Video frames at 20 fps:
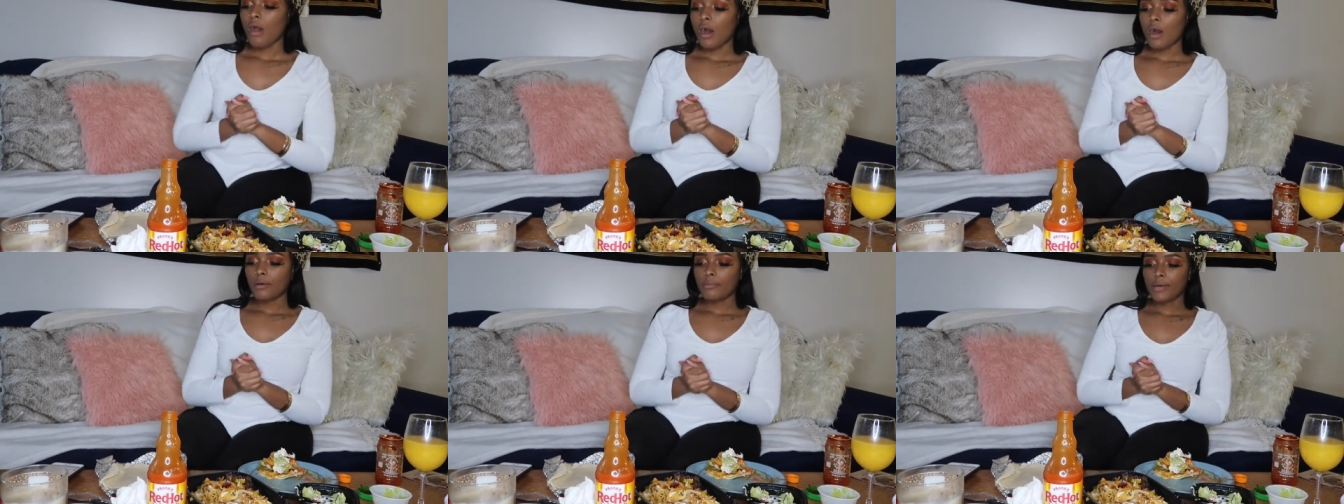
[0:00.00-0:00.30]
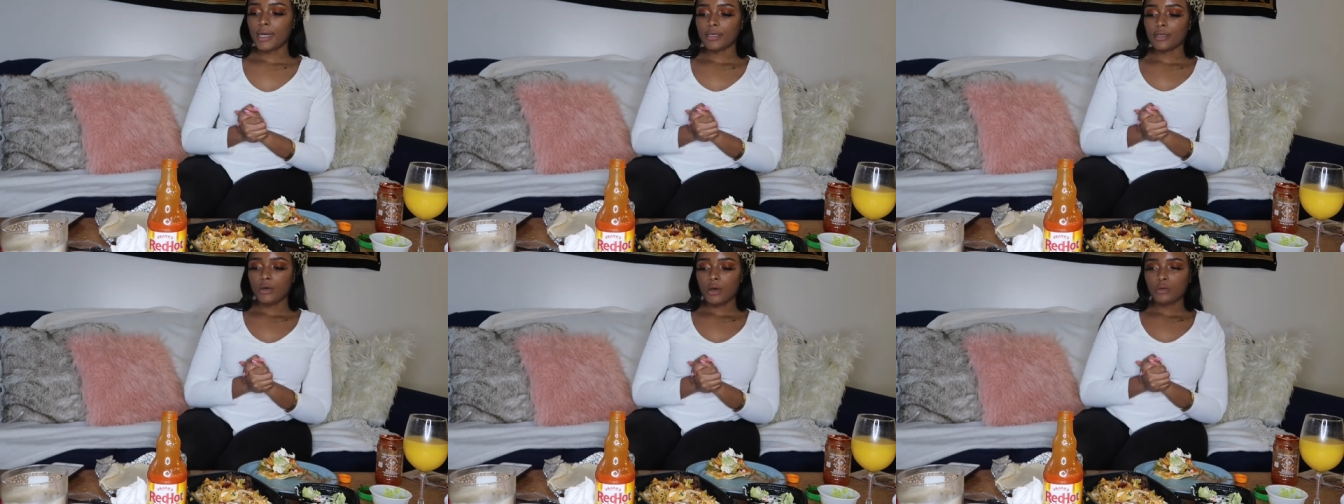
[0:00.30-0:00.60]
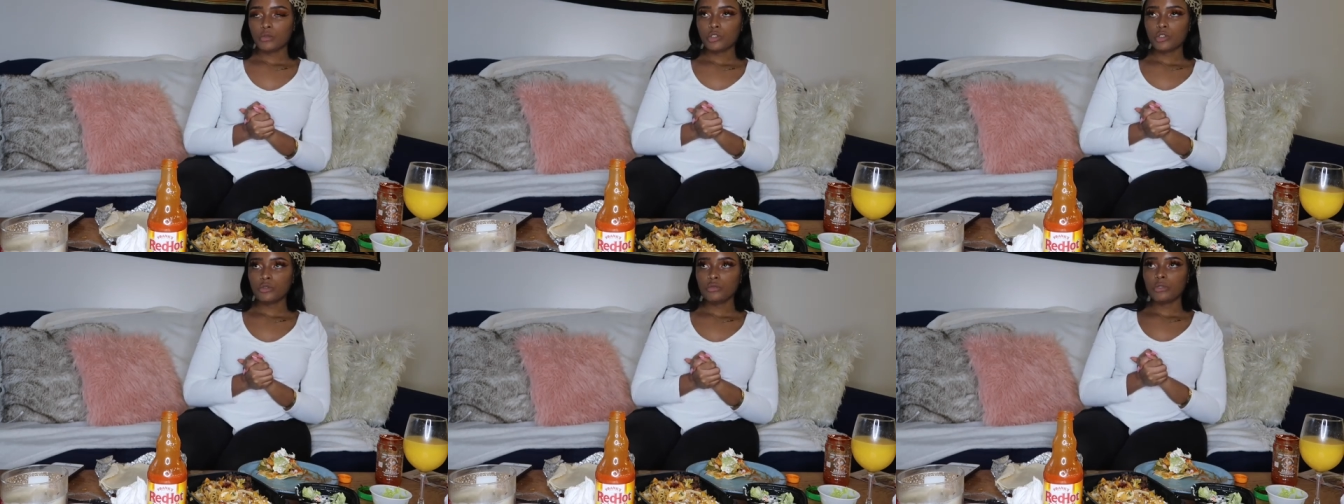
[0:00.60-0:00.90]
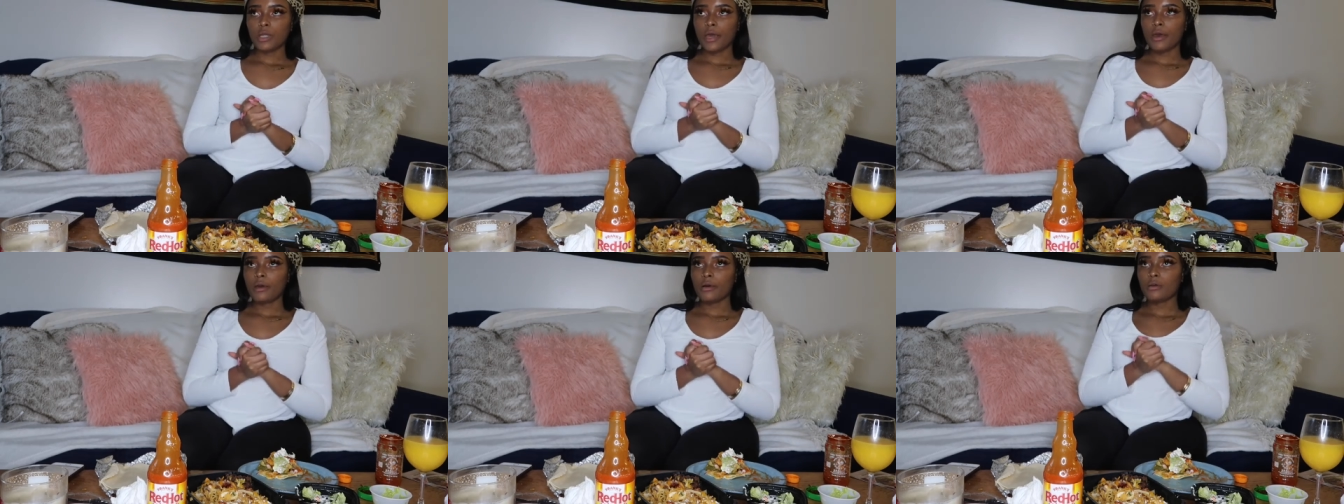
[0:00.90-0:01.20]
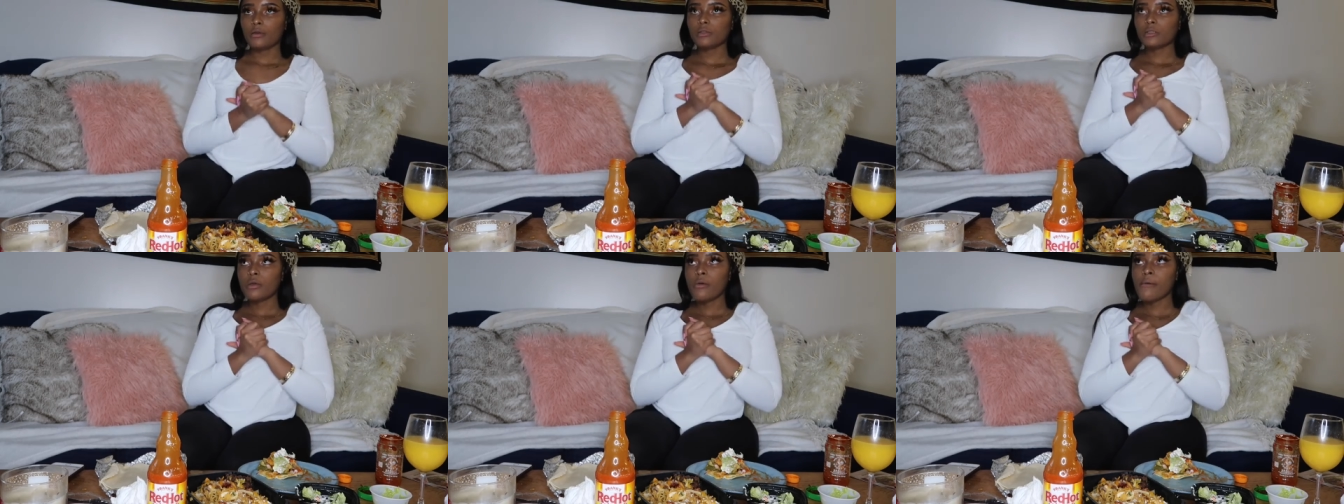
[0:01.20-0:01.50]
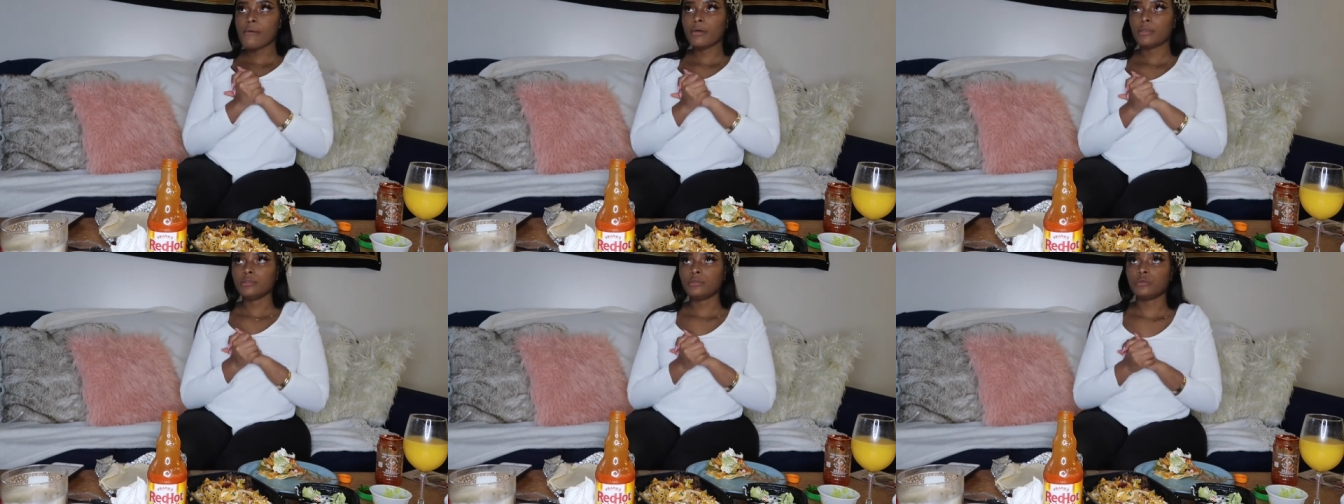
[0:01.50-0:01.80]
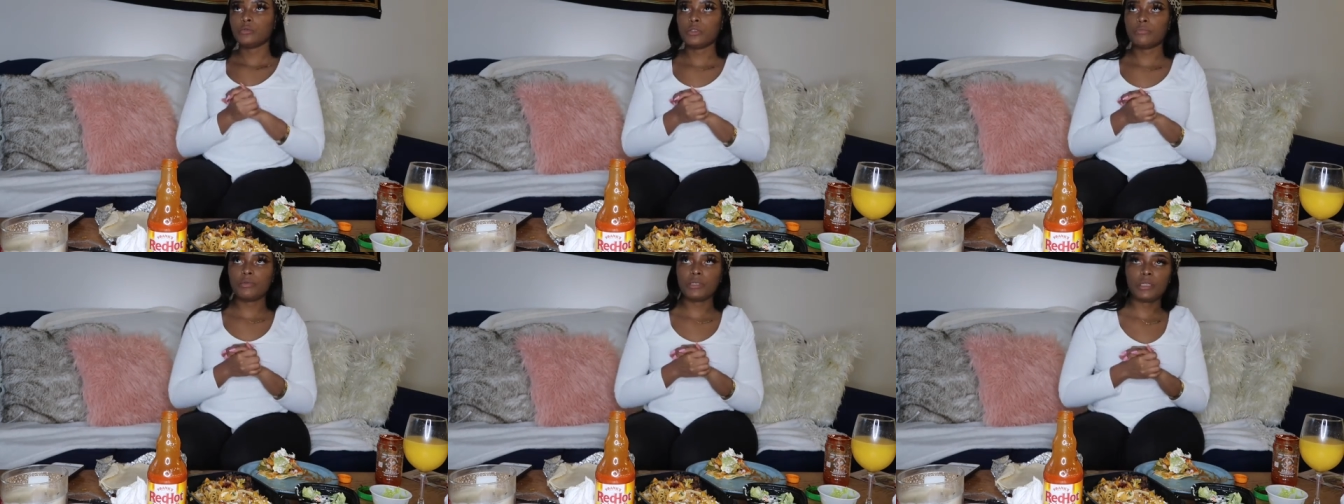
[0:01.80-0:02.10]
My go-to nails
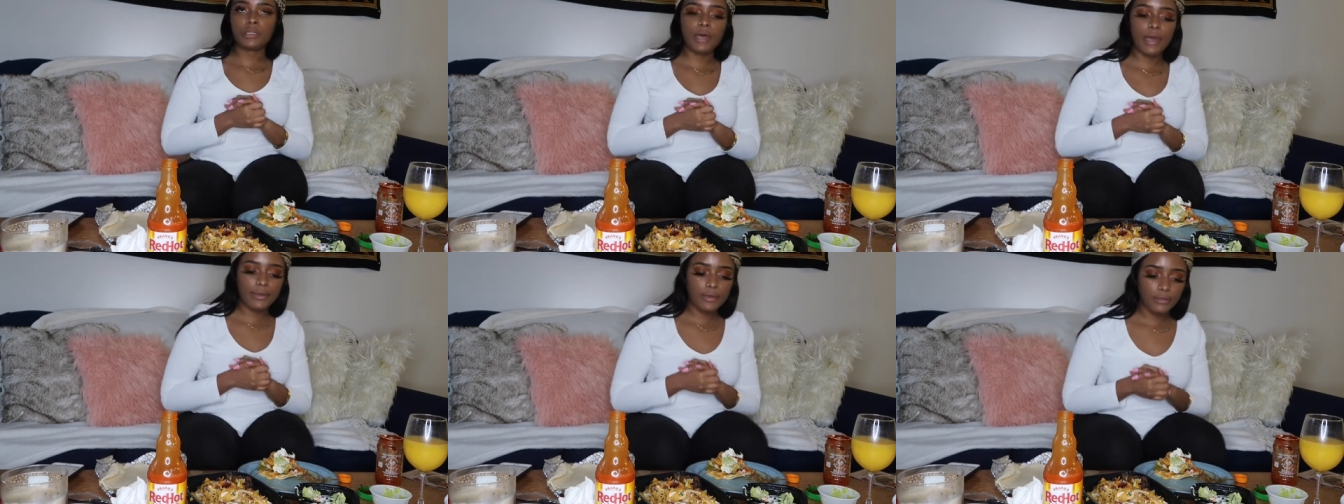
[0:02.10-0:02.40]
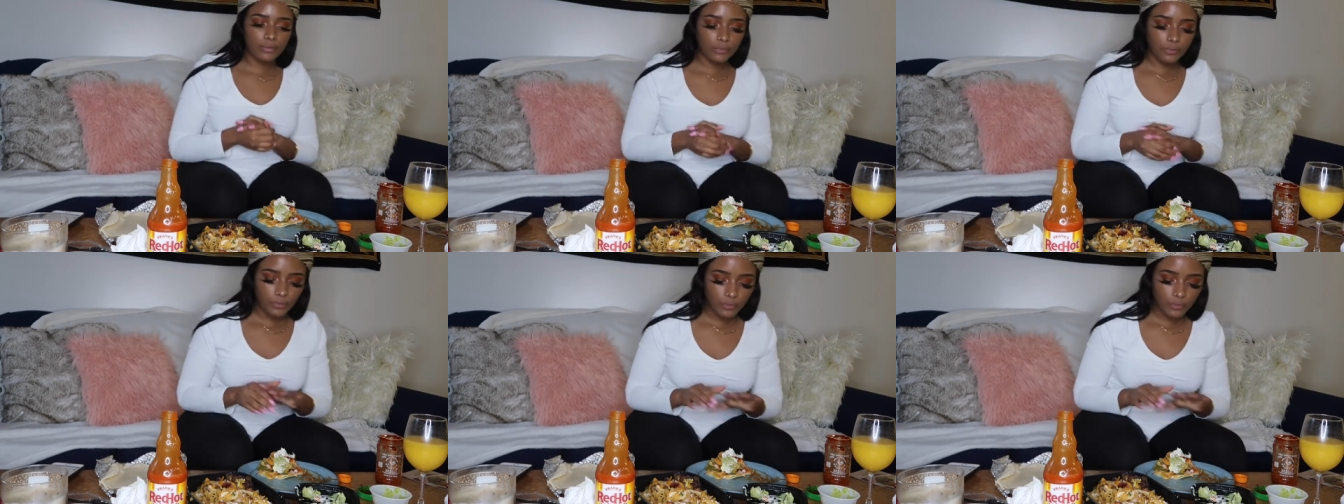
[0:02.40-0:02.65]
would be like,